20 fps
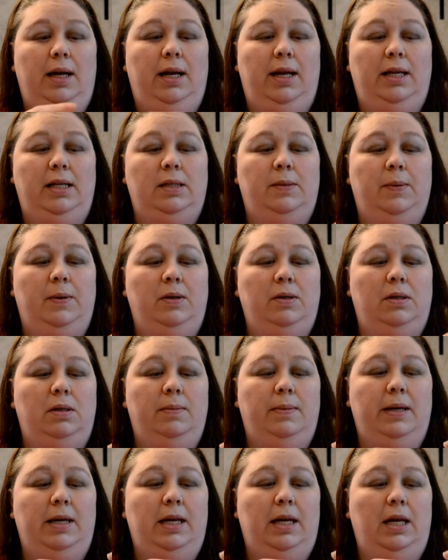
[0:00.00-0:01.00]
and it's supposed to
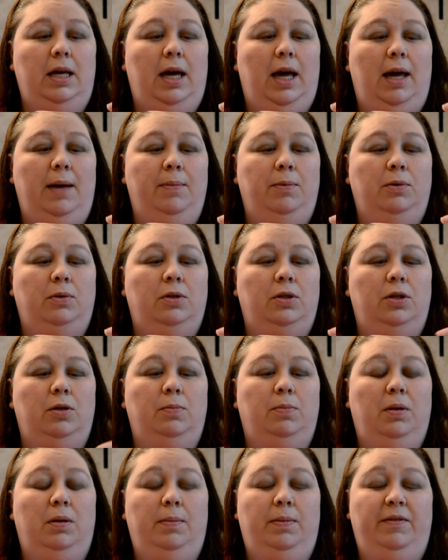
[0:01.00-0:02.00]
be able to
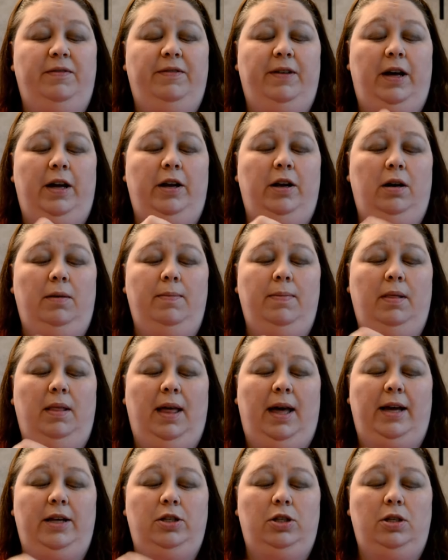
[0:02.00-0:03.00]
plumpify your
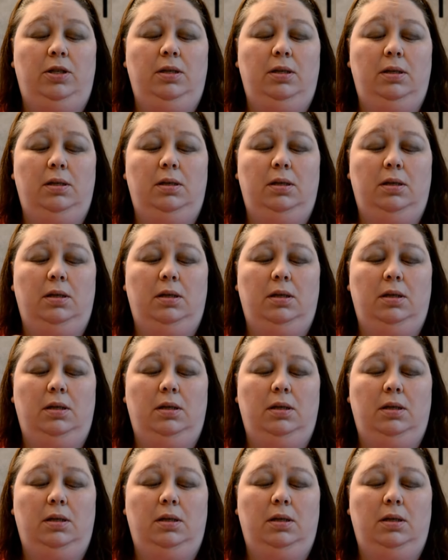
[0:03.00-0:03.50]
lashes.